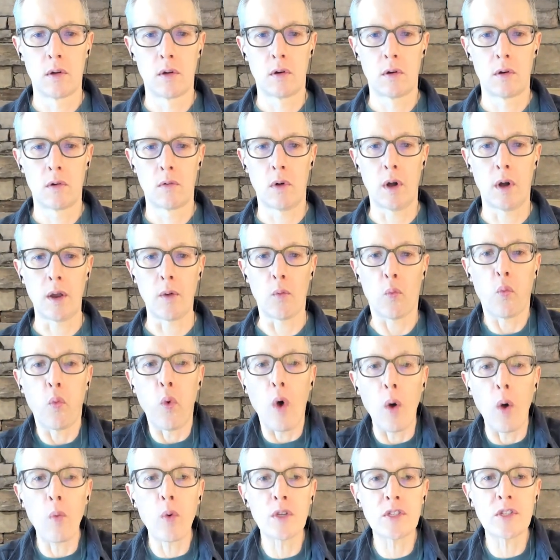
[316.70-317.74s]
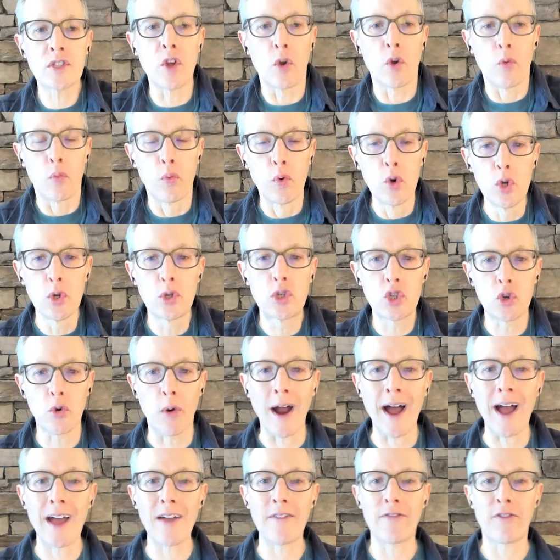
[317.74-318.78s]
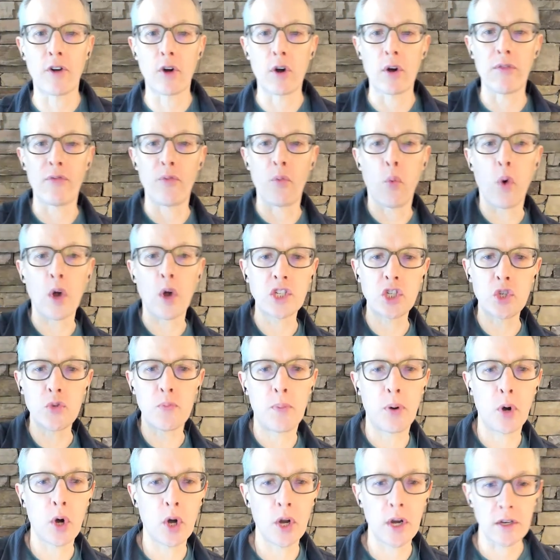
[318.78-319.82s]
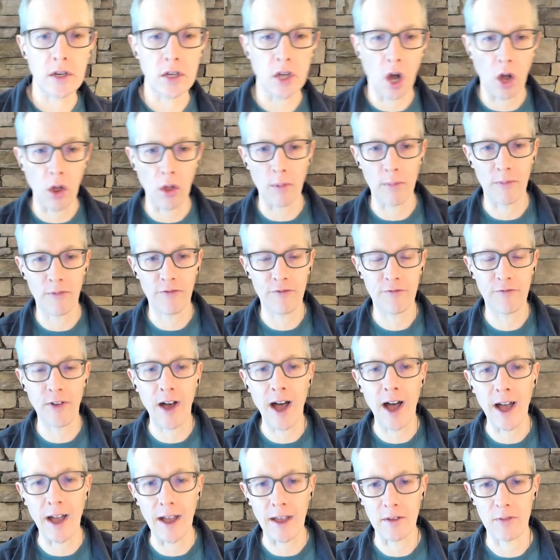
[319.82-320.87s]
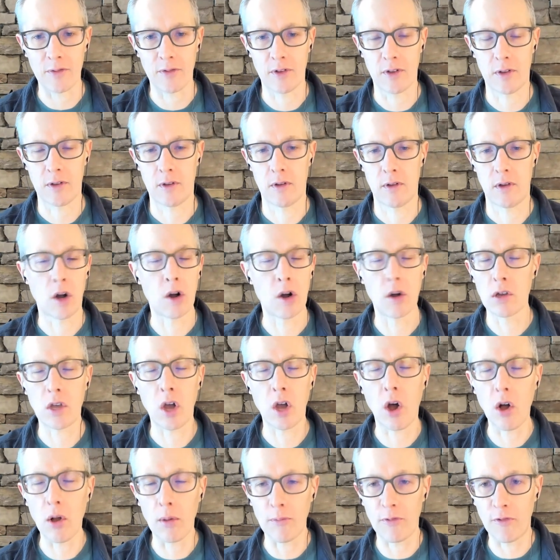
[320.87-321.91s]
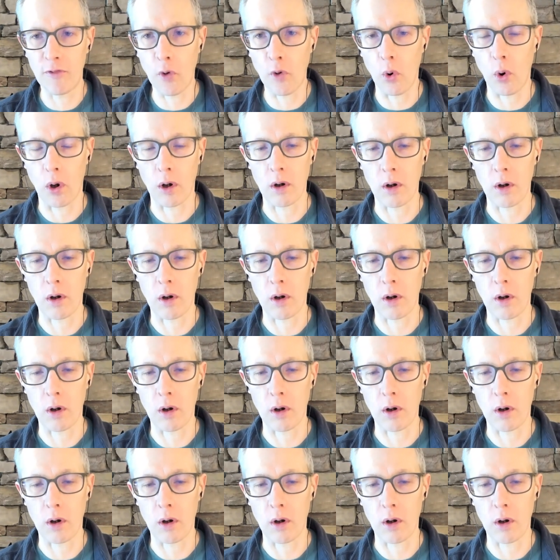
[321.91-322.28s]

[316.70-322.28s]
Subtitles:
right? What was the root driver of what you put in column 5 or in column 4?